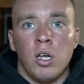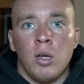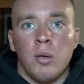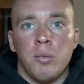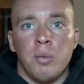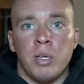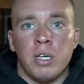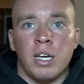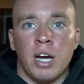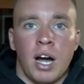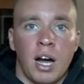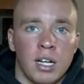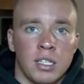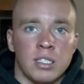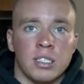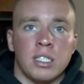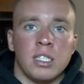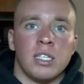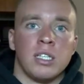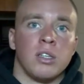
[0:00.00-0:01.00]
be
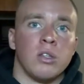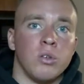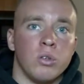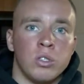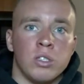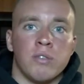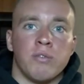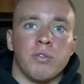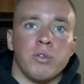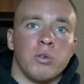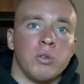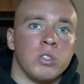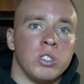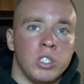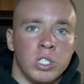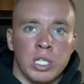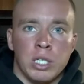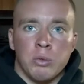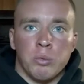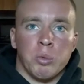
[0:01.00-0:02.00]
constantly losing fluids.
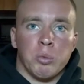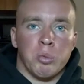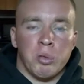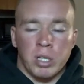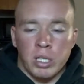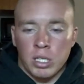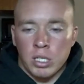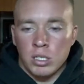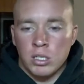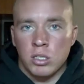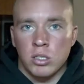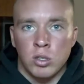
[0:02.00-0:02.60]
You need to replenish.